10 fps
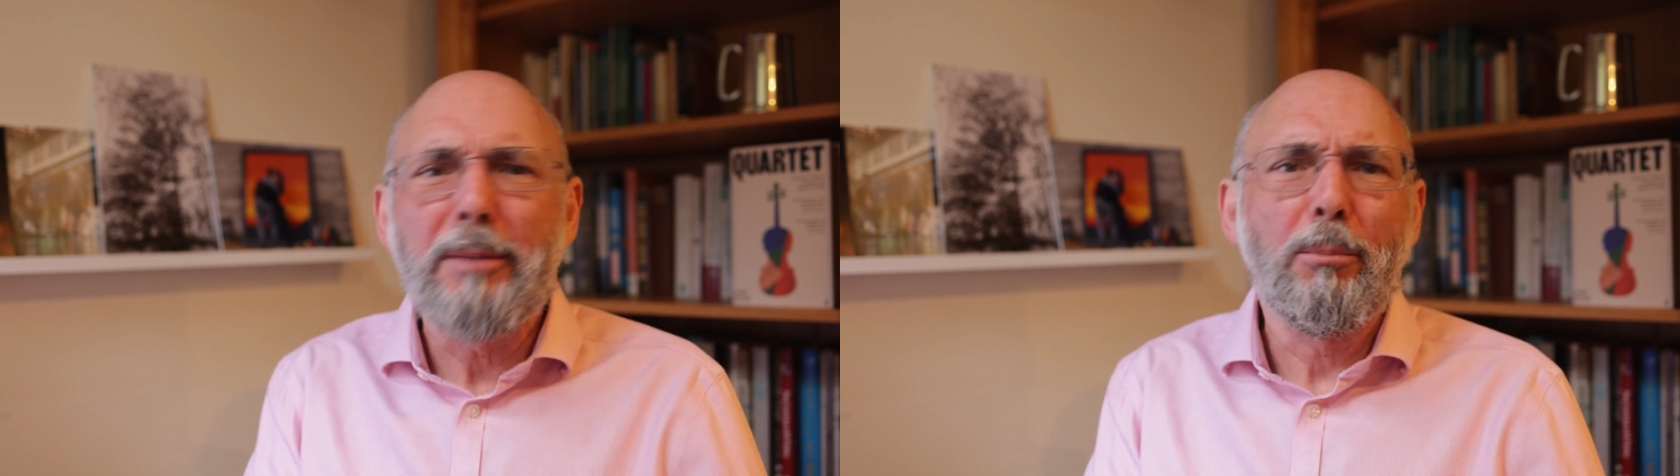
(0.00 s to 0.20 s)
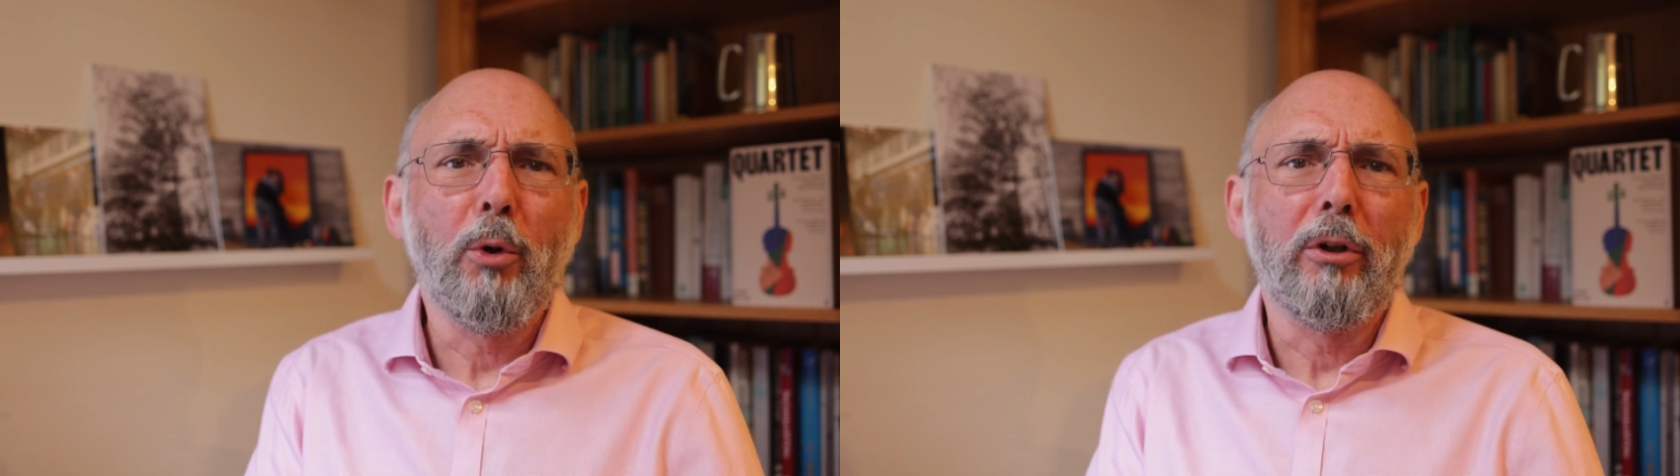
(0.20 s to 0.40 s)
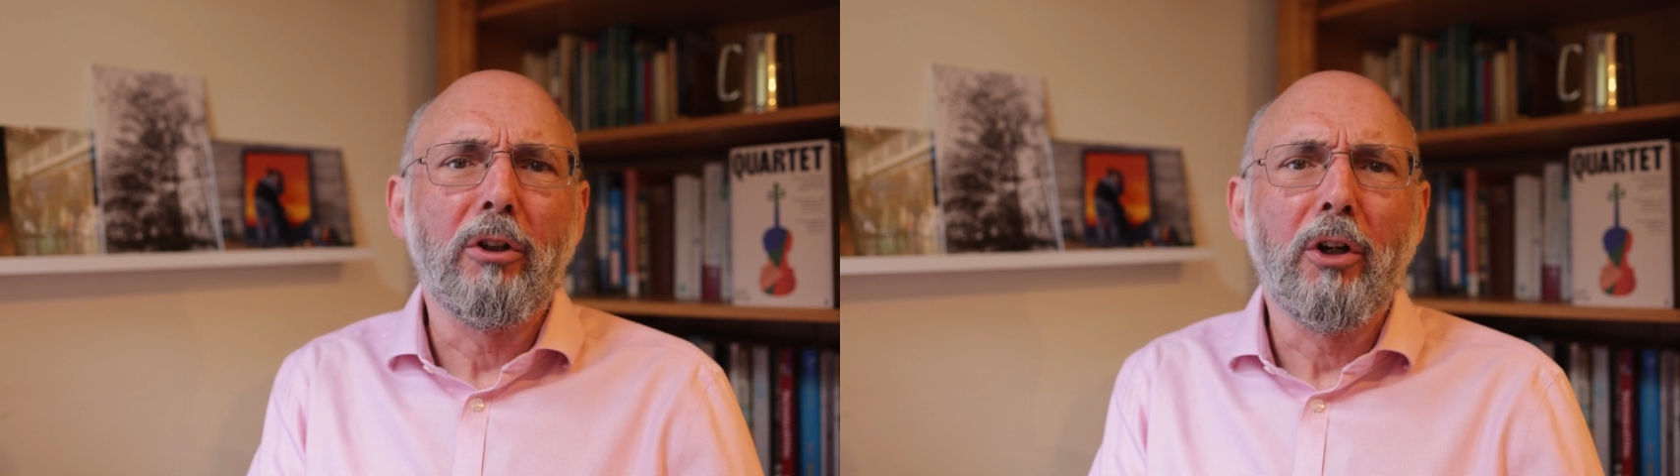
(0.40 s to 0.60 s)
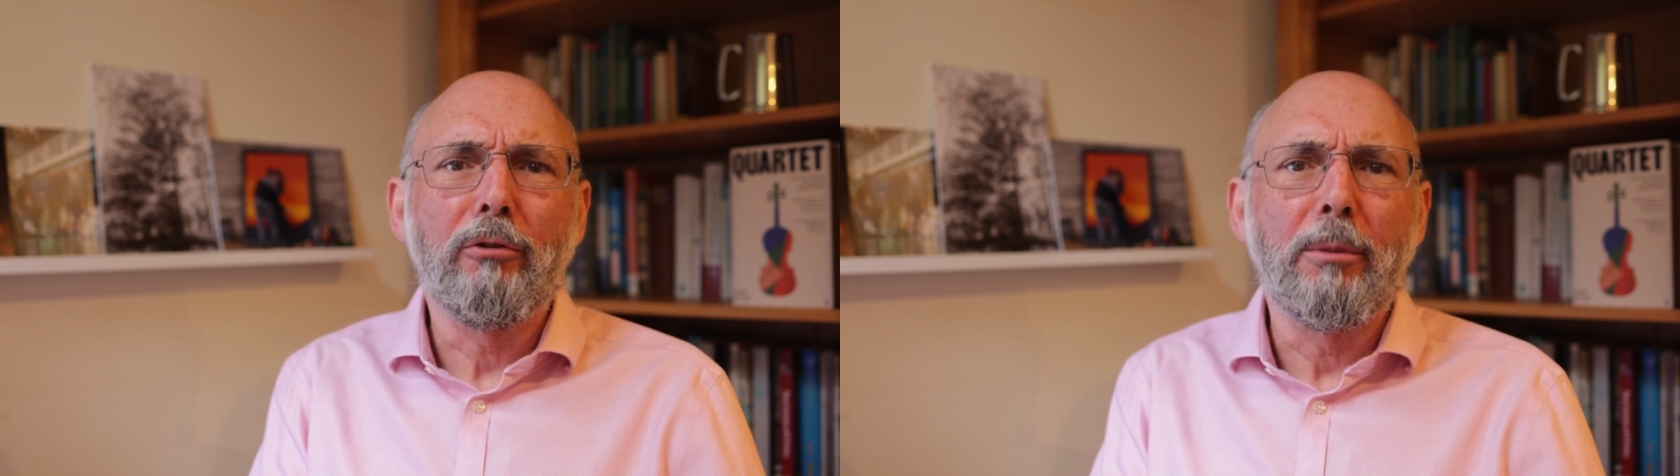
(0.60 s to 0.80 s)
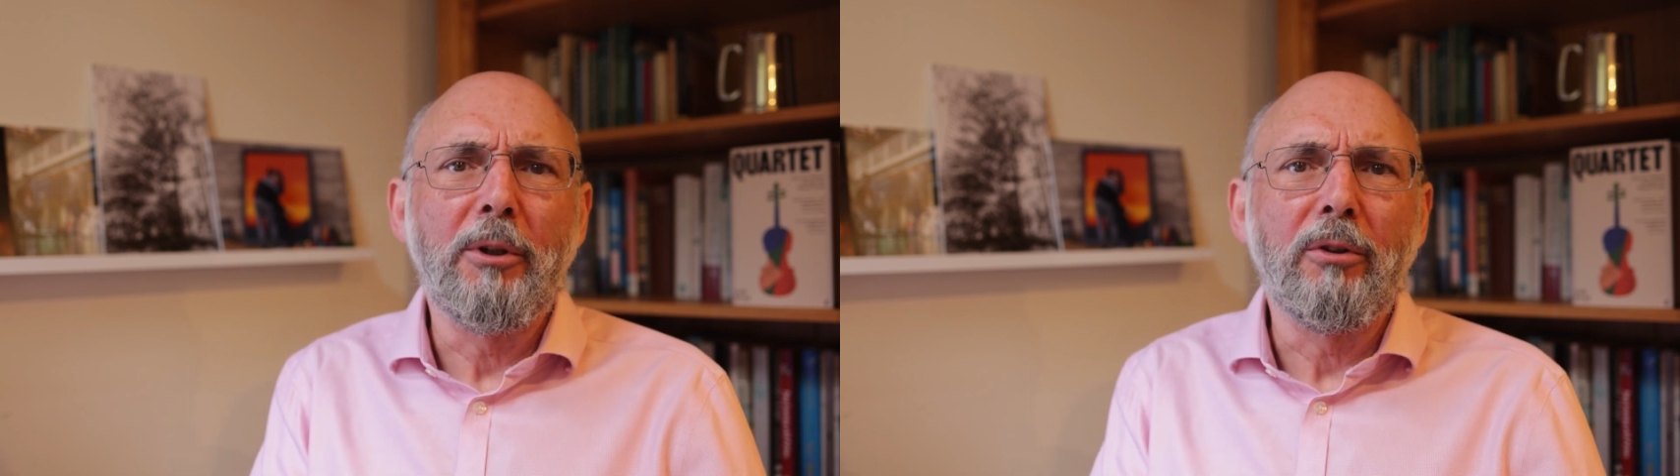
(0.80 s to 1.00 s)
important
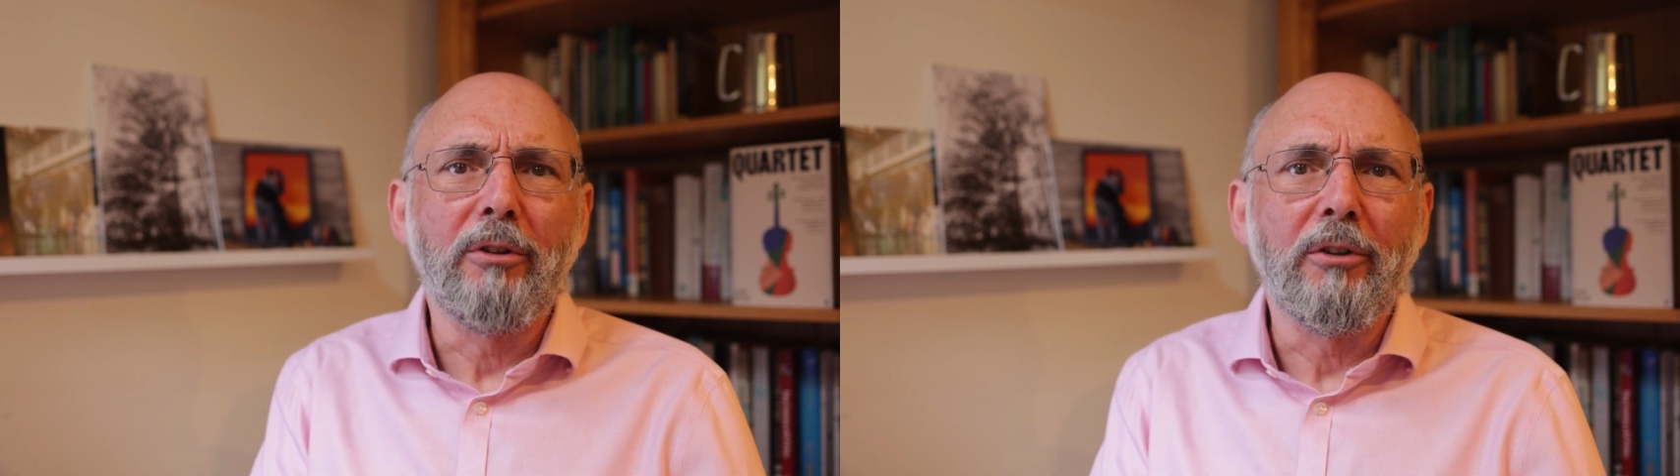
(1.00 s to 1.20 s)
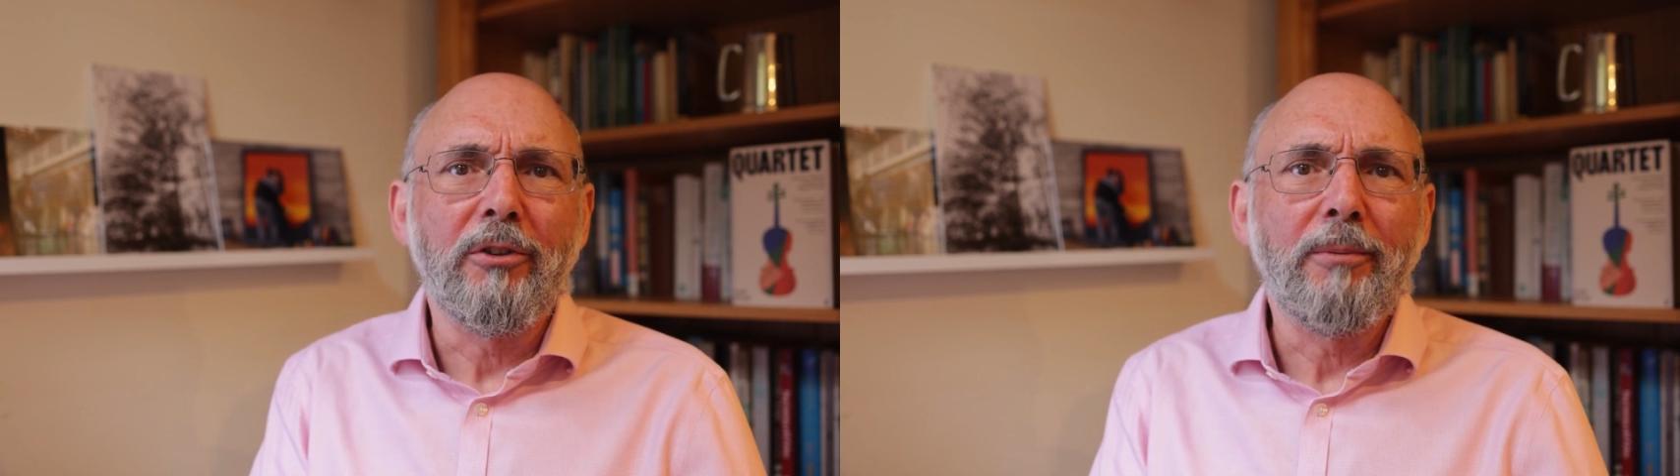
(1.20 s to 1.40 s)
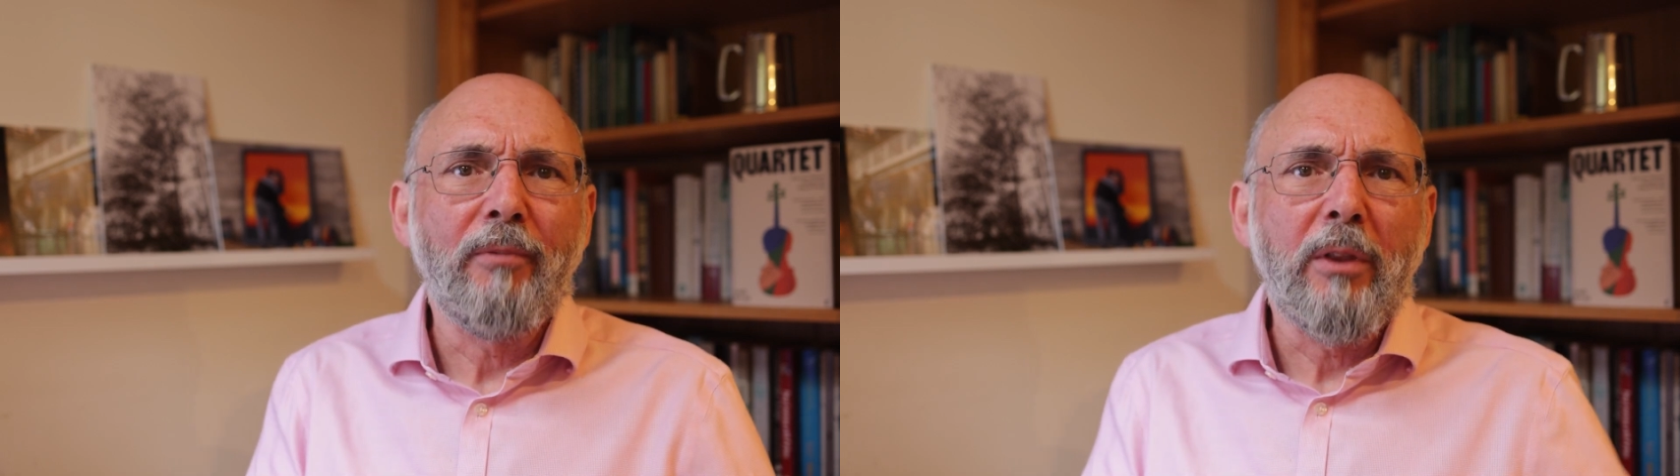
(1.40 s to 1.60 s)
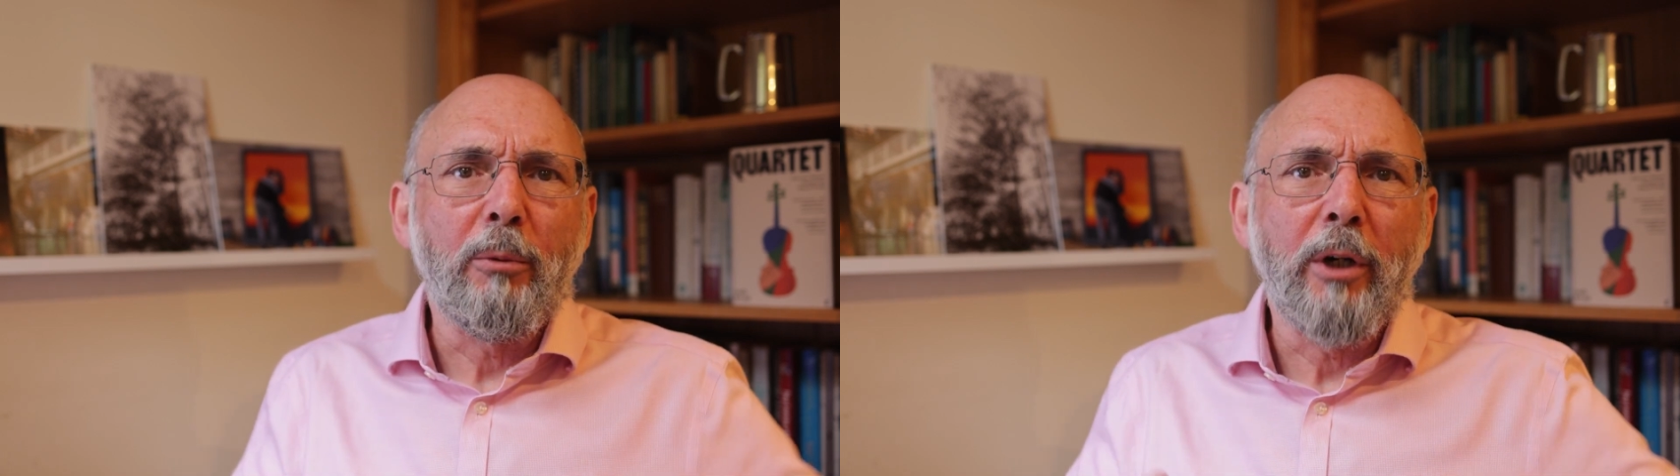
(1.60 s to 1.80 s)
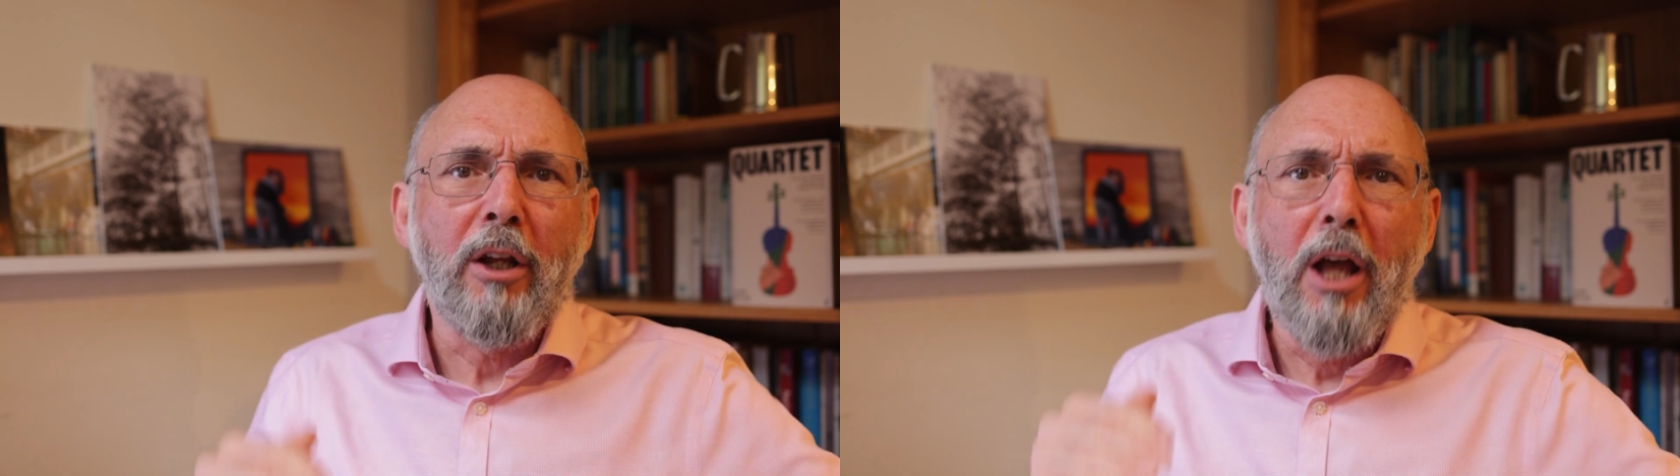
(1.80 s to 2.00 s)
contributions,
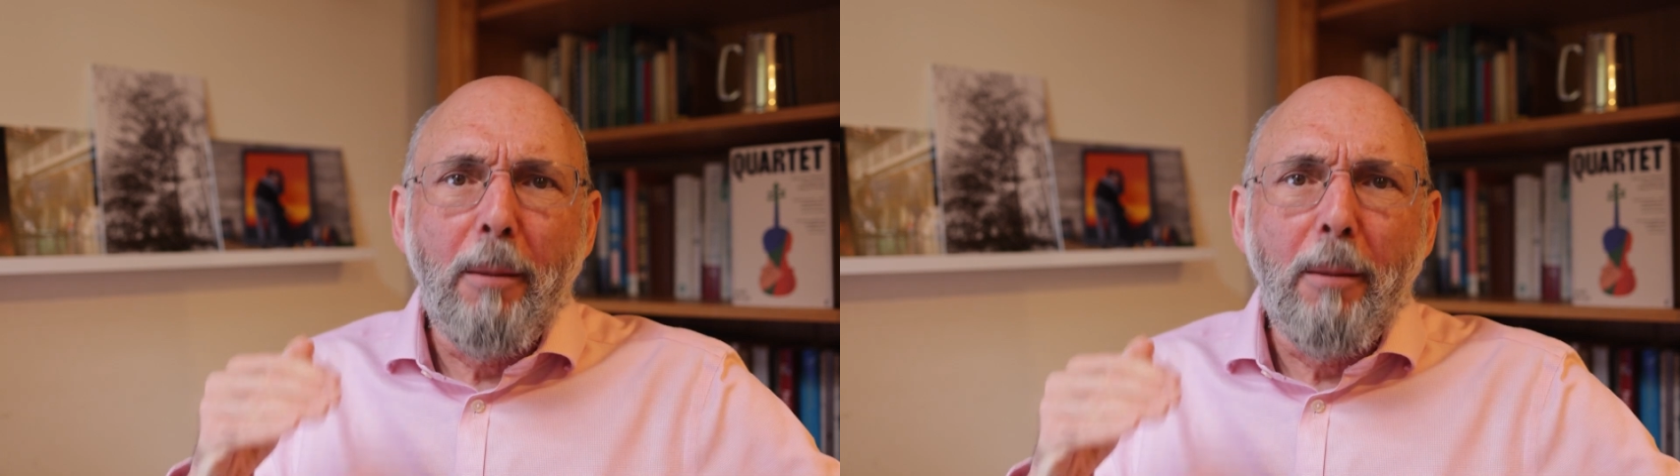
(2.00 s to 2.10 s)
right?